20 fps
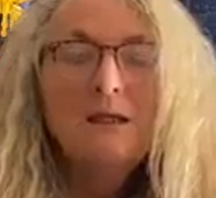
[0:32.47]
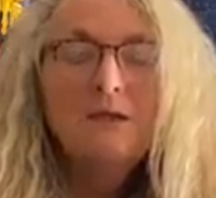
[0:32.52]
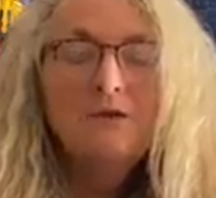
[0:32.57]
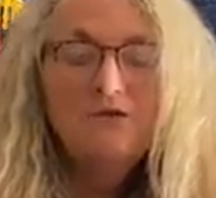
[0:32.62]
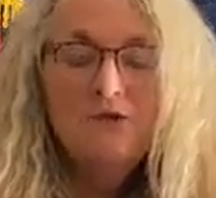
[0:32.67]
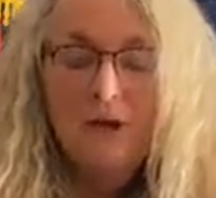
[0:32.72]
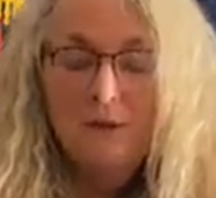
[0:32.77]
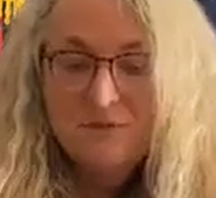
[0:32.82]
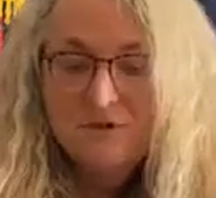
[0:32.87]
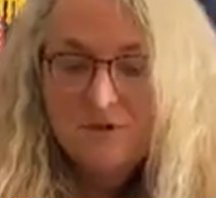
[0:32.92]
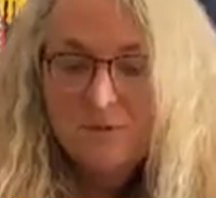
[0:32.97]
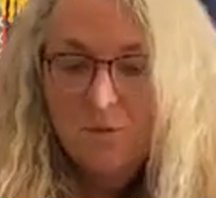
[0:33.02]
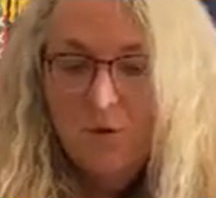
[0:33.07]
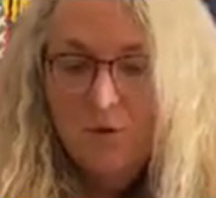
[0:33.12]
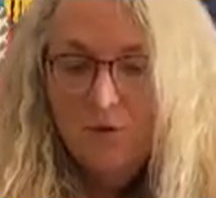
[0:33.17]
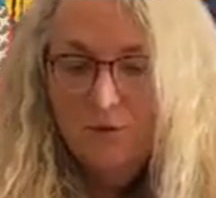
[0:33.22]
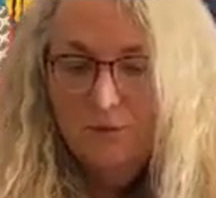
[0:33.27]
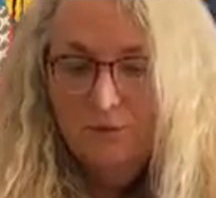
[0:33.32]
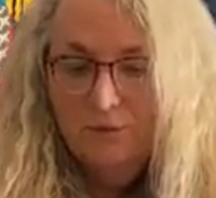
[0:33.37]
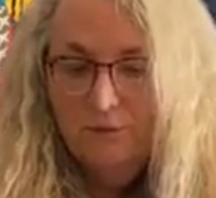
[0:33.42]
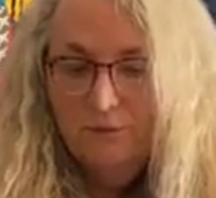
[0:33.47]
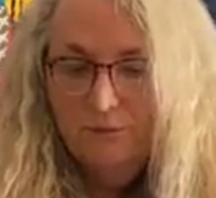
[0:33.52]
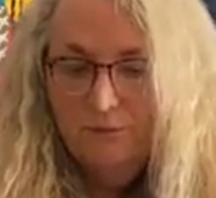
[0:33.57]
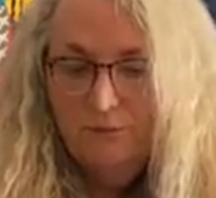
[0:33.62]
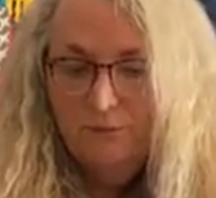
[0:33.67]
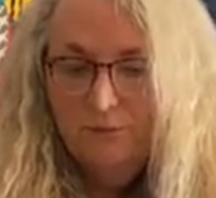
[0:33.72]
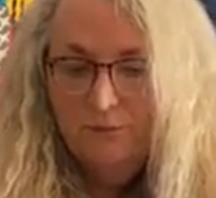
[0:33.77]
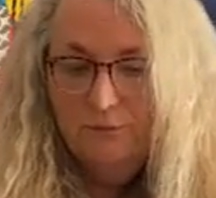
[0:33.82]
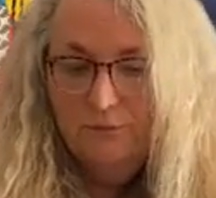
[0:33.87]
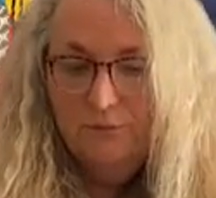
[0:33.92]
Chapter 1,
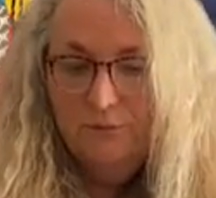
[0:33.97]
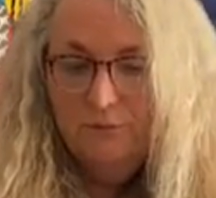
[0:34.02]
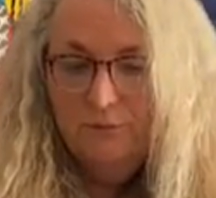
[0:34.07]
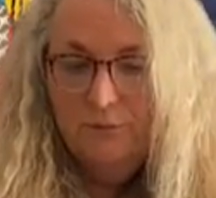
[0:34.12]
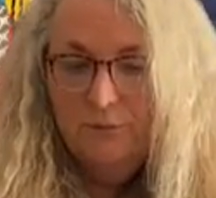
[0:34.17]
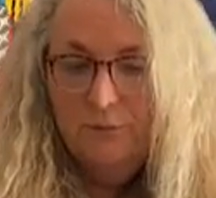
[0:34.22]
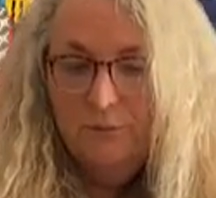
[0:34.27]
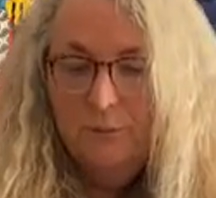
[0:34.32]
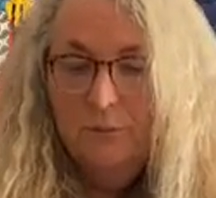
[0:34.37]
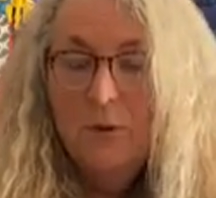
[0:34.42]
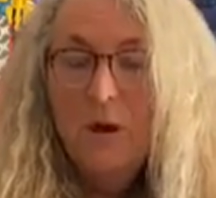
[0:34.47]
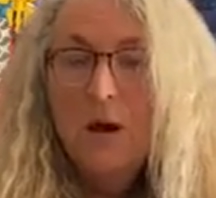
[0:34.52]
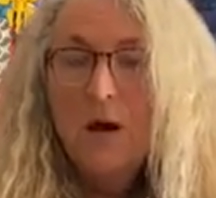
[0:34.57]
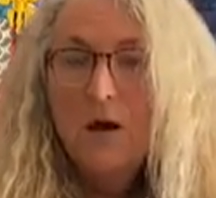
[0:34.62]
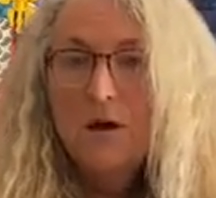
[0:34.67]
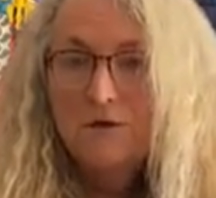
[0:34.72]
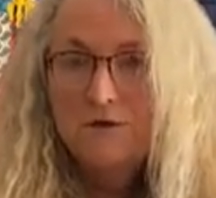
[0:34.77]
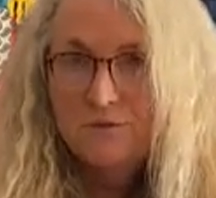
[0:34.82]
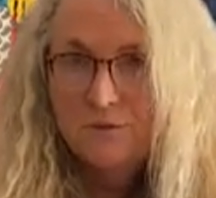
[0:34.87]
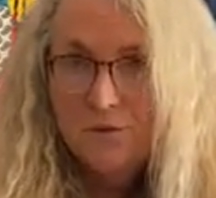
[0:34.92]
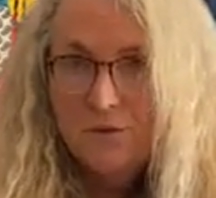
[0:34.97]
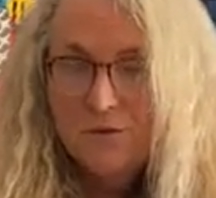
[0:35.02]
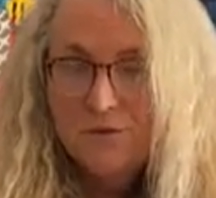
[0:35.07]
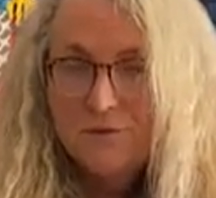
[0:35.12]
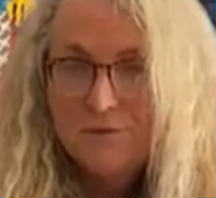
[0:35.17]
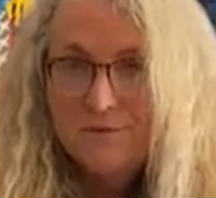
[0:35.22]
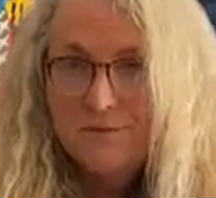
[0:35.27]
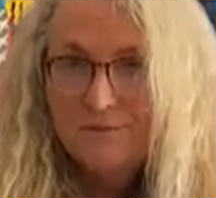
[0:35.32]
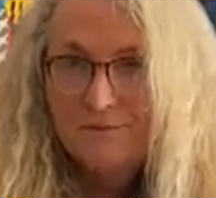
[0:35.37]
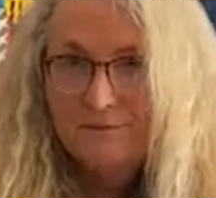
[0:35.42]
Part 1.
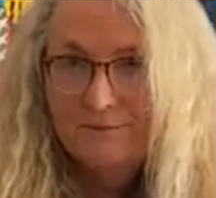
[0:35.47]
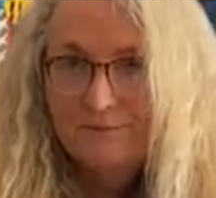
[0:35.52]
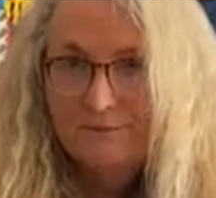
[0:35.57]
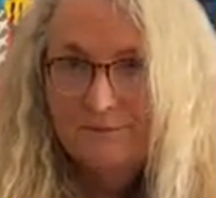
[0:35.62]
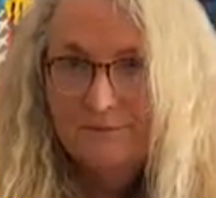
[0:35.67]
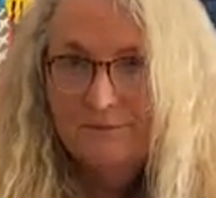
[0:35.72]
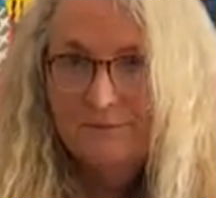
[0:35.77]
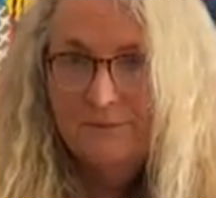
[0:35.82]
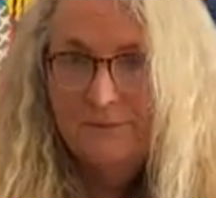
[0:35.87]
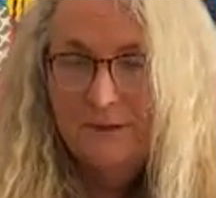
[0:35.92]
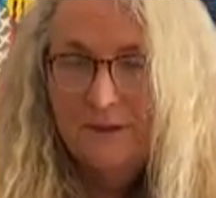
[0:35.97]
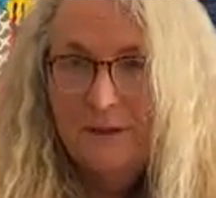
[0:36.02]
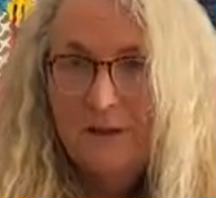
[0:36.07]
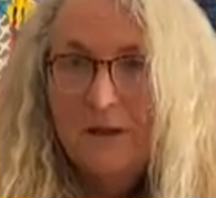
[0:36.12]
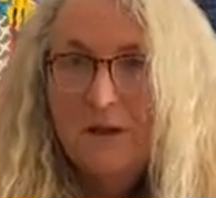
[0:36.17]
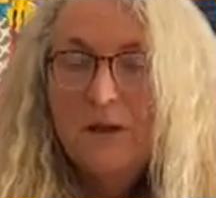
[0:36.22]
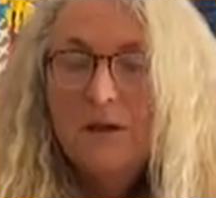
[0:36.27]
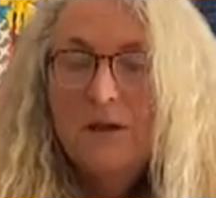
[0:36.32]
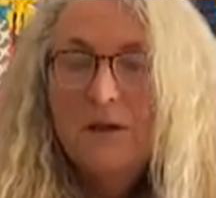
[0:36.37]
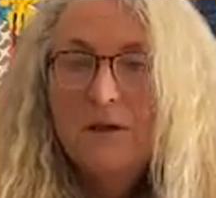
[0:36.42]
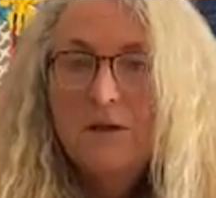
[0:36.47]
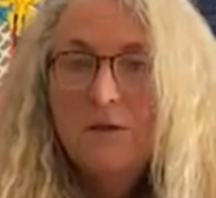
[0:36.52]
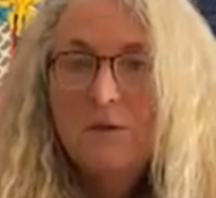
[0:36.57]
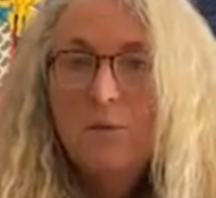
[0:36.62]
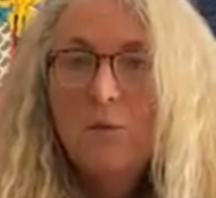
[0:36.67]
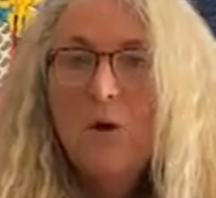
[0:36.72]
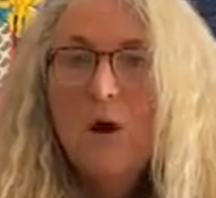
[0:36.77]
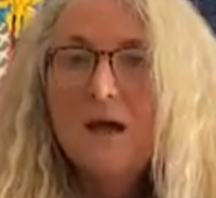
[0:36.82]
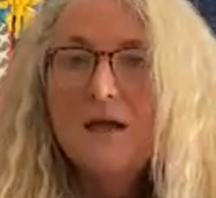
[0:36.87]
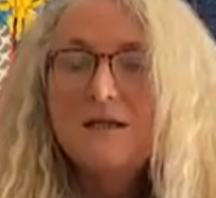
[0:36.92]
The
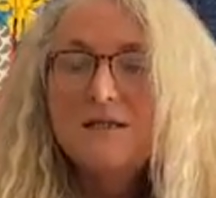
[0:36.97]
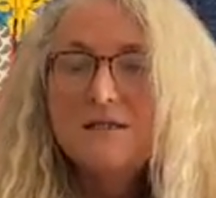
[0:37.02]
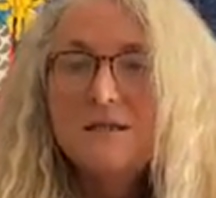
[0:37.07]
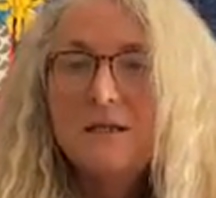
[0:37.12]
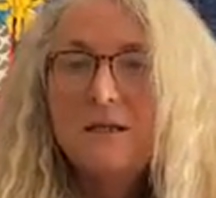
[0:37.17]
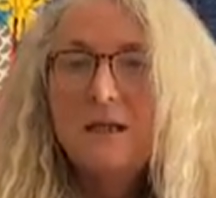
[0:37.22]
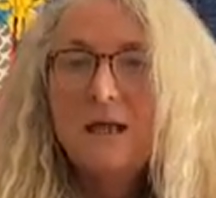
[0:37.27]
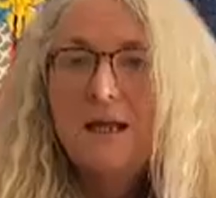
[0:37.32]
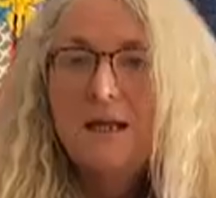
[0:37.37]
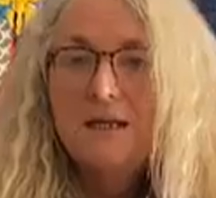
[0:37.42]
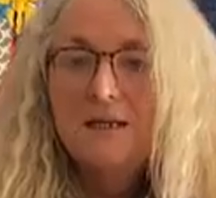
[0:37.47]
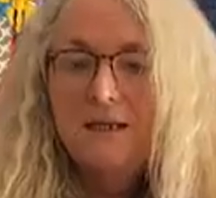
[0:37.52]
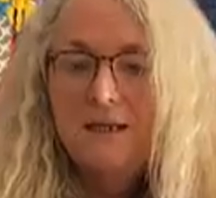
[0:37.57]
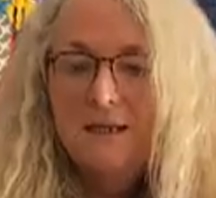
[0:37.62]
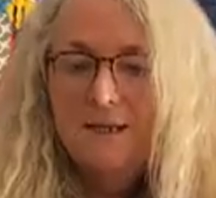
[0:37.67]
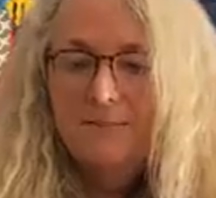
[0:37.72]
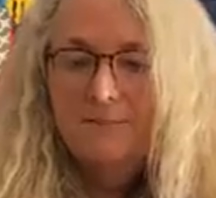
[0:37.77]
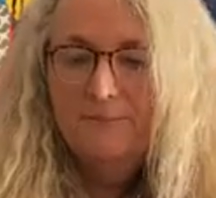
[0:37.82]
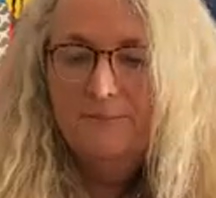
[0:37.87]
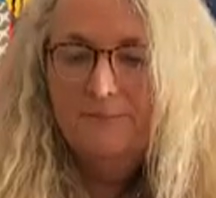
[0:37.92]
White Lady,